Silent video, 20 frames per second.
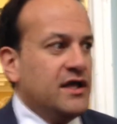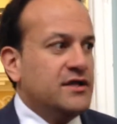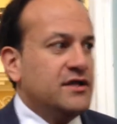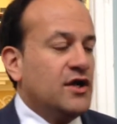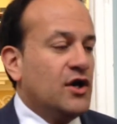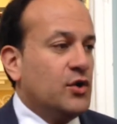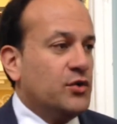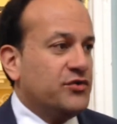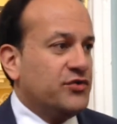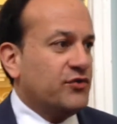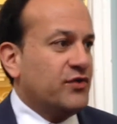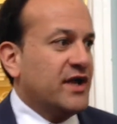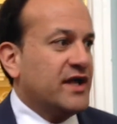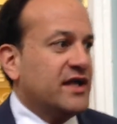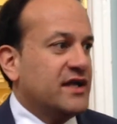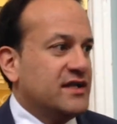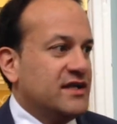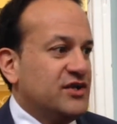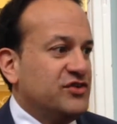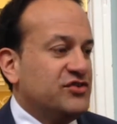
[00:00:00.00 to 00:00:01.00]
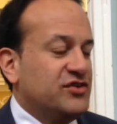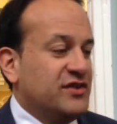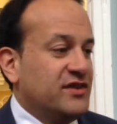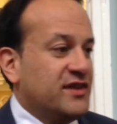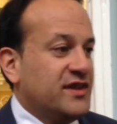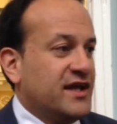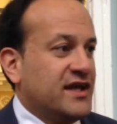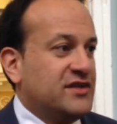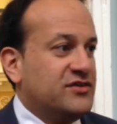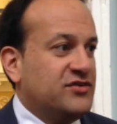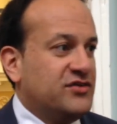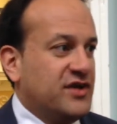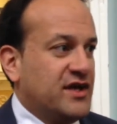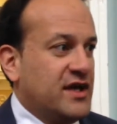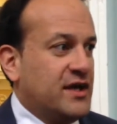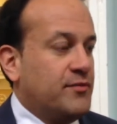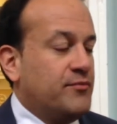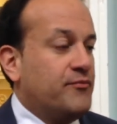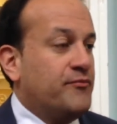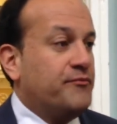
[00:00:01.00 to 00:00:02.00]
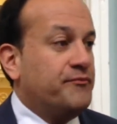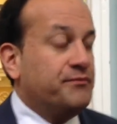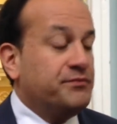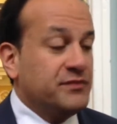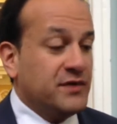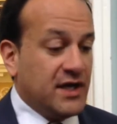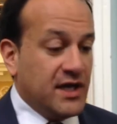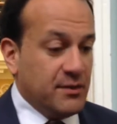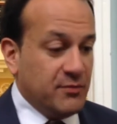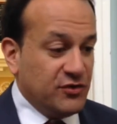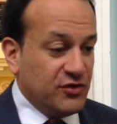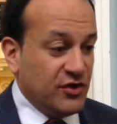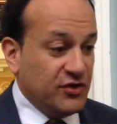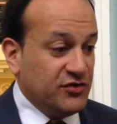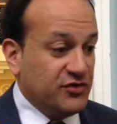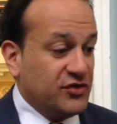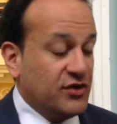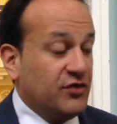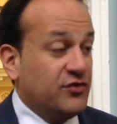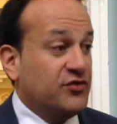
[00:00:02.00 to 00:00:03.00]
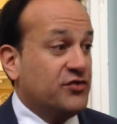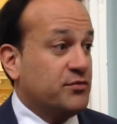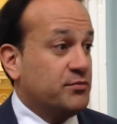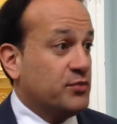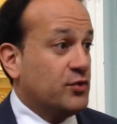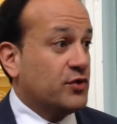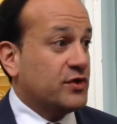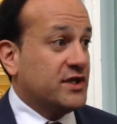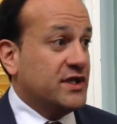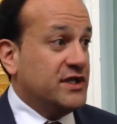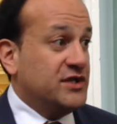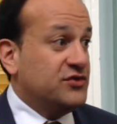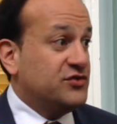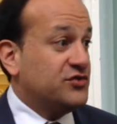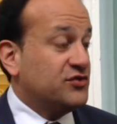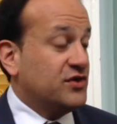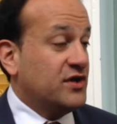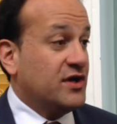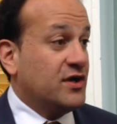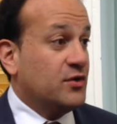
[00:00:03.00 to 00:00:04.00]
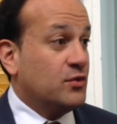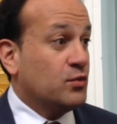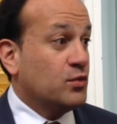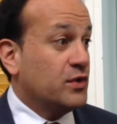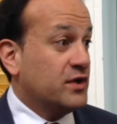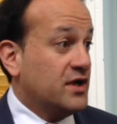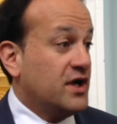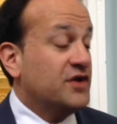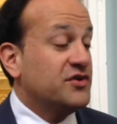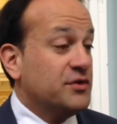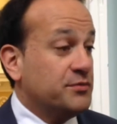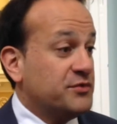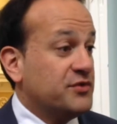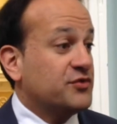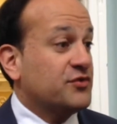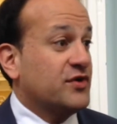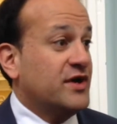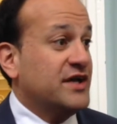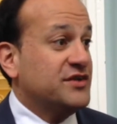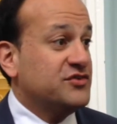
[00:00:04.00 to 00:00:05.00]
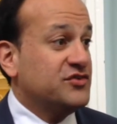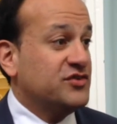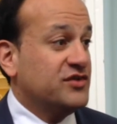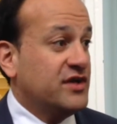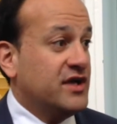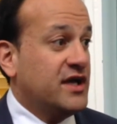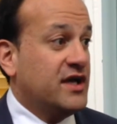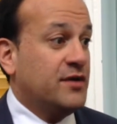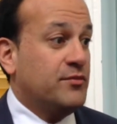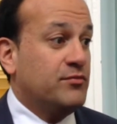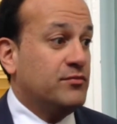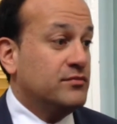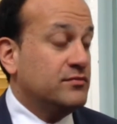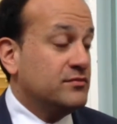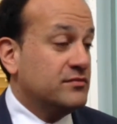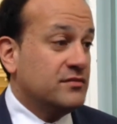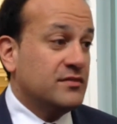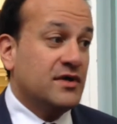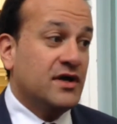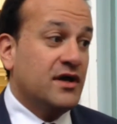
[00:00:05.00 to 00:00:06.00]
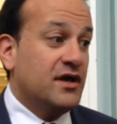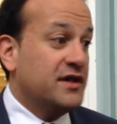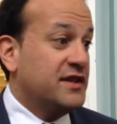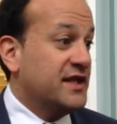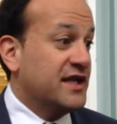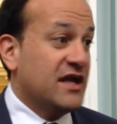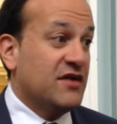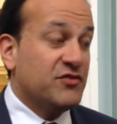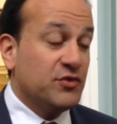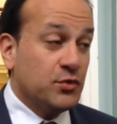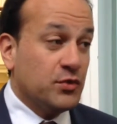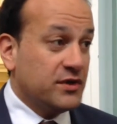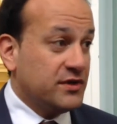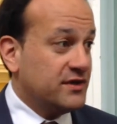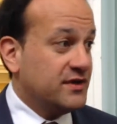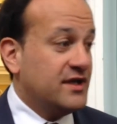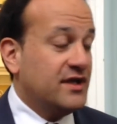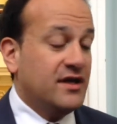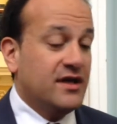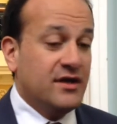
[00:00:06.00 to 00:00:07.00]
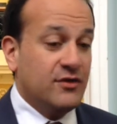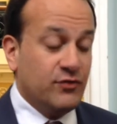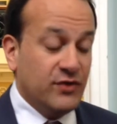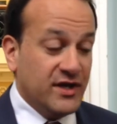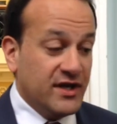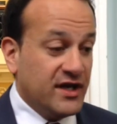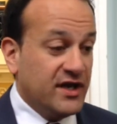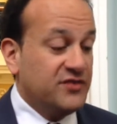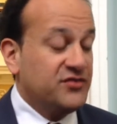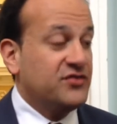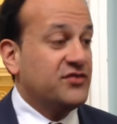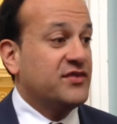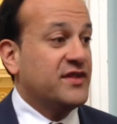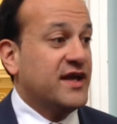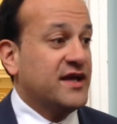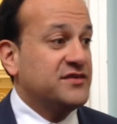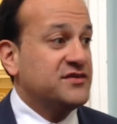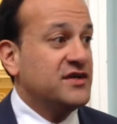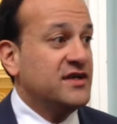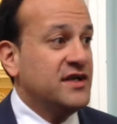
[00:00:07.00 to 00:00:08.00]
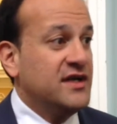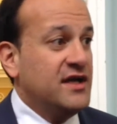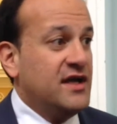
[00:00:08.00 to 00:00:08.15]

No, it's a recognition that maternity services in Portlaoise were not up to scratch. I think everyone realises that.